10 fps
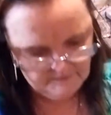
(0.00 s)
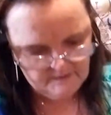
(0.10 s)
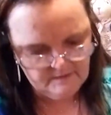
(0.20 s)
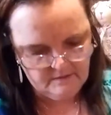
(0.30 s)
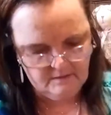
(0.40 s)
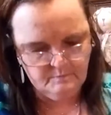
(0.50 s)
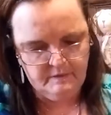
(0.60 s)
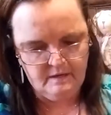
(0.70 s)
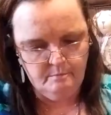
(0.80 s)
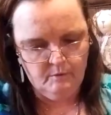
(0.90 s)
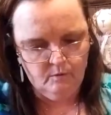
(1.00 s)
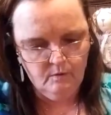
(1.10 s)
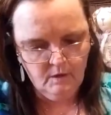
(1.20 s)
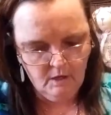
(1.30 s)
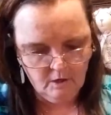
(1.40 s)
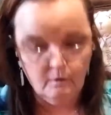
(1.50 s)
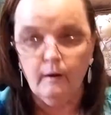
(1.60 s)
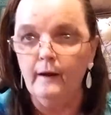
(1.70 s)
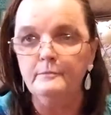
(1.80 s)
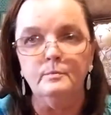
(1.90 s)
with this because people
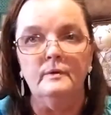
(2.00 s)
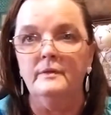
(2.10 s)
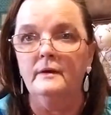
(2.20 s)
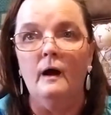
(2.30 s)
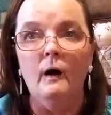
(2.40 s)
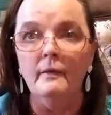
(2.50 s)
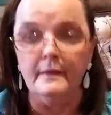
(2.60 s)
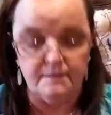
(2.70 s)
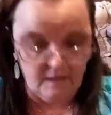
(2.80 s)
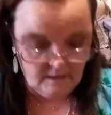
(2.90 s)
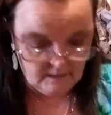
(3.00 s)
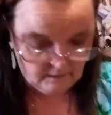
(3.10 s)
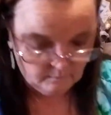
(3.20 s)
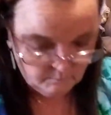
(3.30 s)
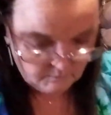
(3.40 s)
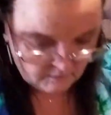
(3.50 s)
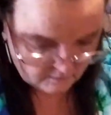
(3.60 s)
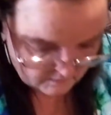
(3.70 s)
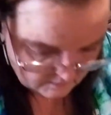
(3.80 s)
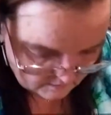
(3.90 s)
craft with it all the time.
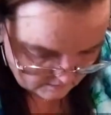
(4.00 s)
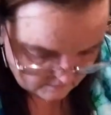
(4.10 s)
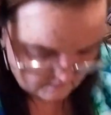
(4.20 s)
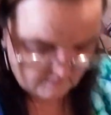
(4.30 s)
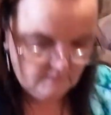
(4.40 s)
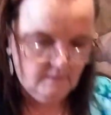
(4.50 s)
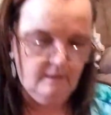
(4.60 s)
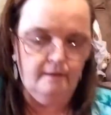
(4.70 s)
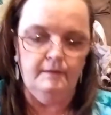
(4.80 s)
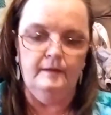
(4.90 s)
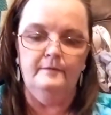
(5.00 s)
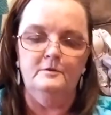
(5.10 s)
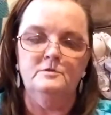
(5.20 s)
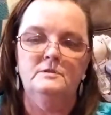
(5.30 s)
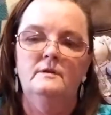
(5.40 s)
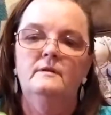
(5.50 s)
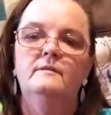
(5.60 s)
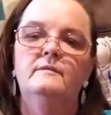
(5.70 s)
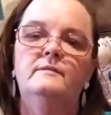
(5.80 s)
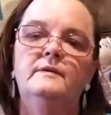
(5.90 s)
And then there's
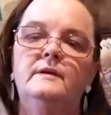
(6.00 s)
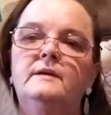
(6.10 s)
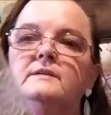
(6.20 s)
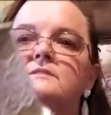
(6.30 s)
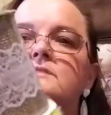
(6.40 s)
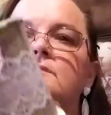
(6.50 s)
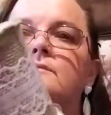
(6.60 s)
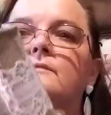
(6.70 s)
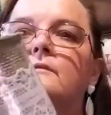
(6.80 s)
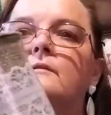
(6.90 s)
these.